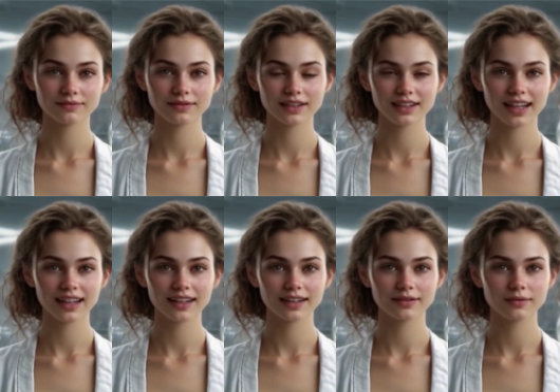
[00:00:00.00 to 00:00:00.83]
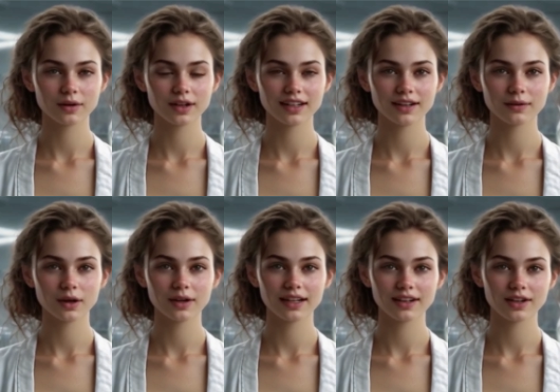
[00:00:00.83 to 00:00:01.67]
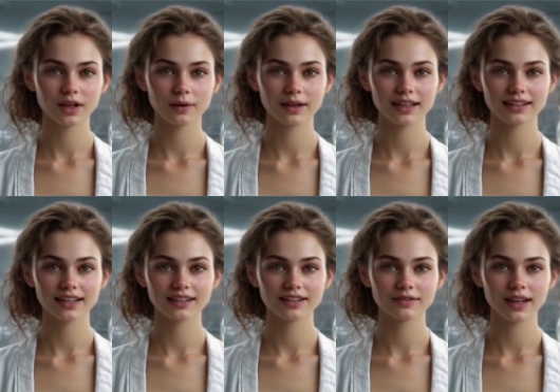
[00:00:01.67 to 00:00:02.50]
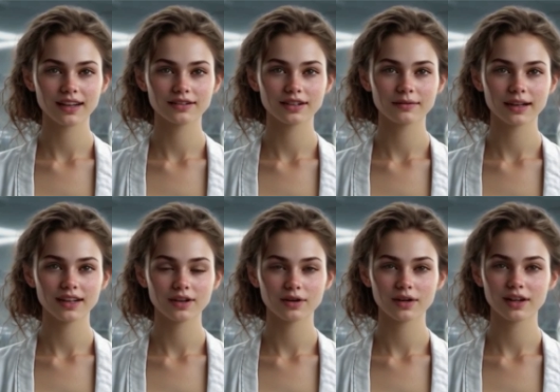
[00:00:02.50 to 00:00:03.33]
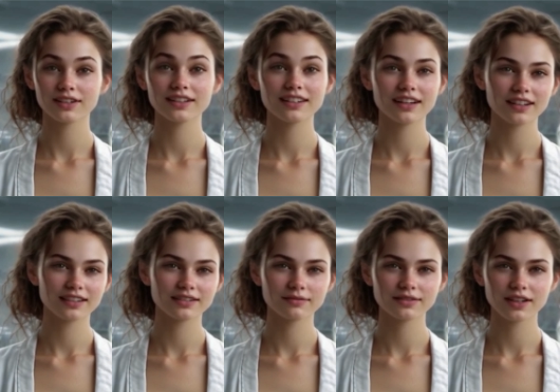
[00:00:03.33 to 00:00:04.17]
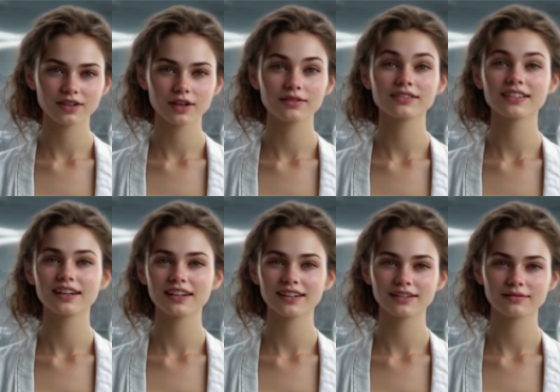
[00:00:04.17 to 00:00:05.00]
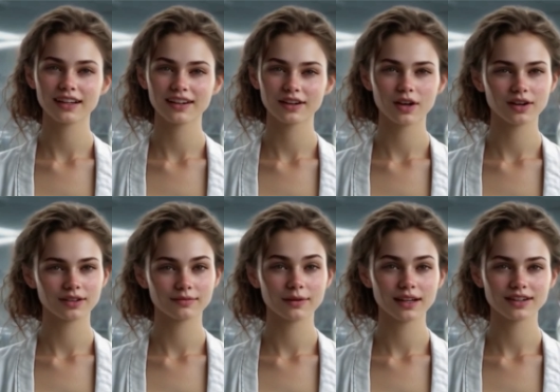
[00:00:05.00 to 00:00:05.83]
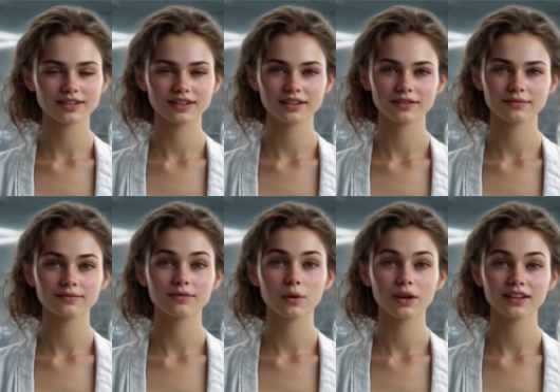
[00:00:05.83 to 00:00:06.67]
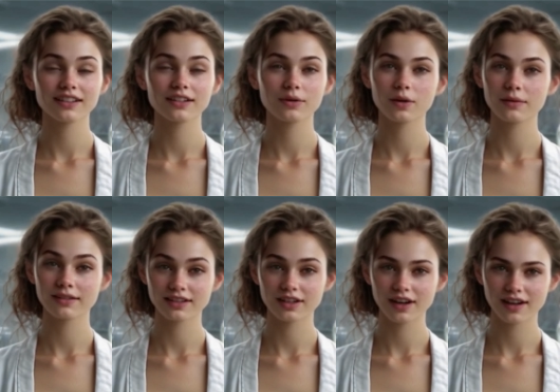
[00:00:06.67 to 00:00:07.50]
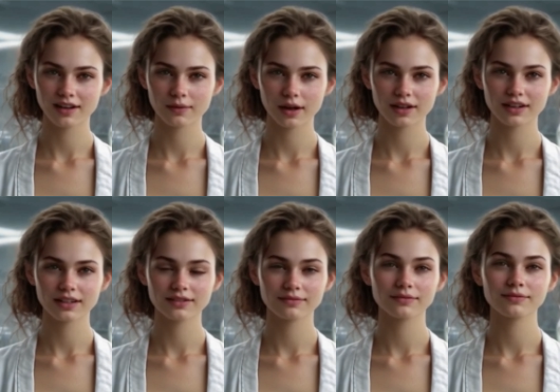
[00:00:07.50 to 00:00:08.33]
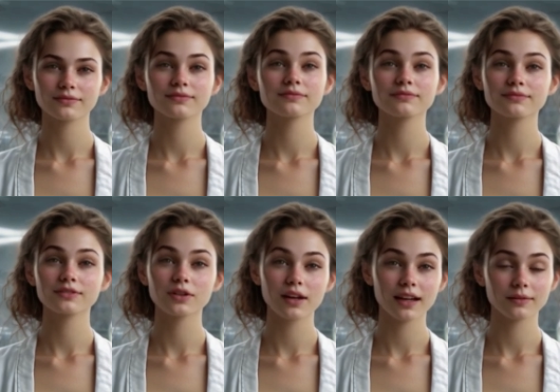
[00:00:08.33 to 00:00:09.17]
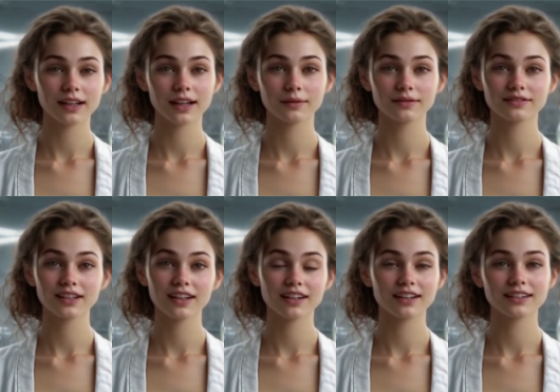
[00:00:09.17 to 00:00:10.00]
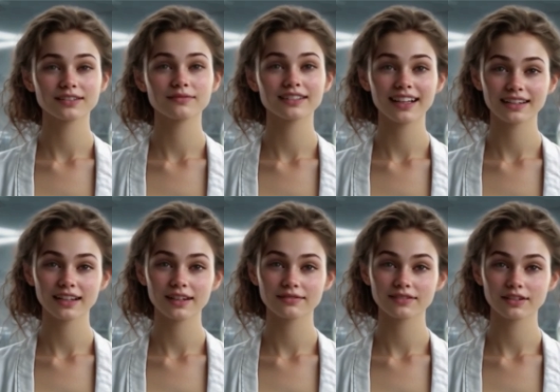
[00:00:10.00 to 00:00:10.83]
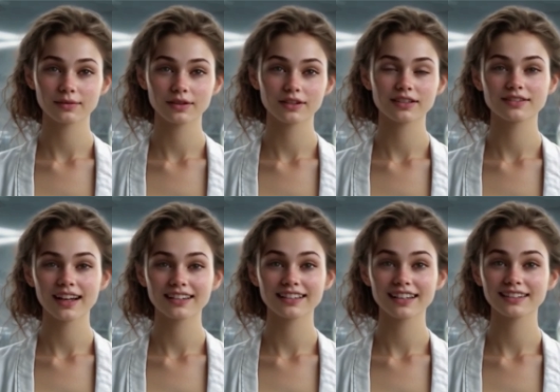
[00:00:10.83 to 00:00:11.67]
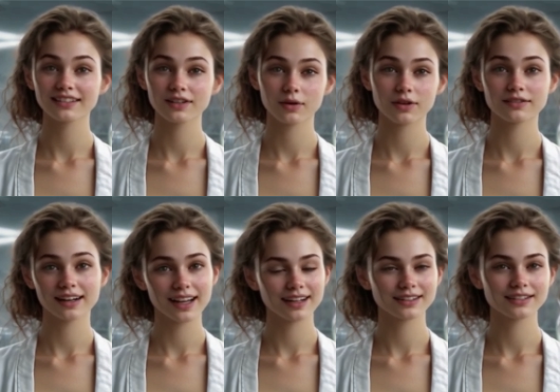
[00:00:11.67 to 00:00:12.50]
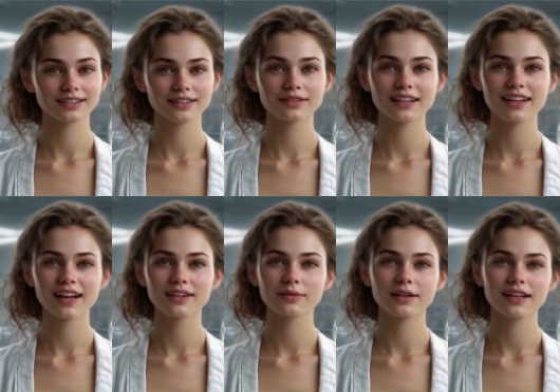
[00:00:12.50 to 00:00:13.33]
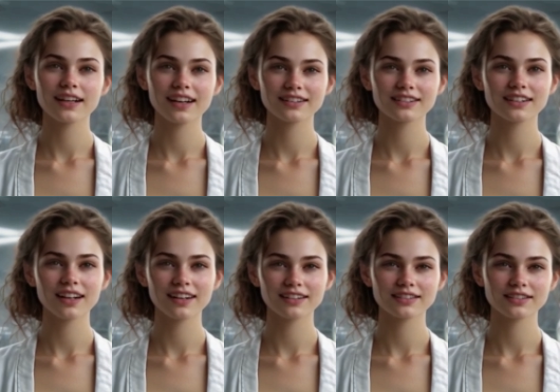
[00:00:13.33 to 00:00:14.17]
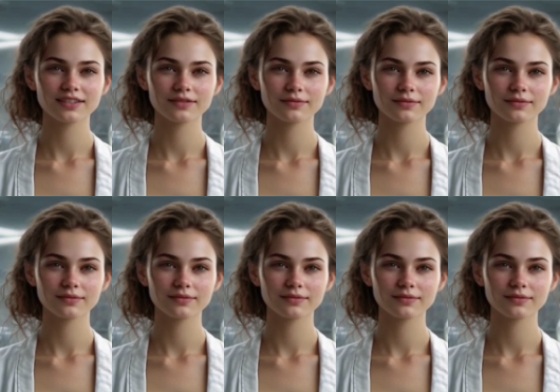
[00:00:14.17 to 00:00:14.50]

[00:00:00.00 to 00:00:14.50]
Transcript: Today, we're exploring a topic that's surrounded by curiosity, controversy, and a lot of myths. What is the women's G-spot? Grab a cup of tea, get comfortable, and let's talk facts, anatomy and science.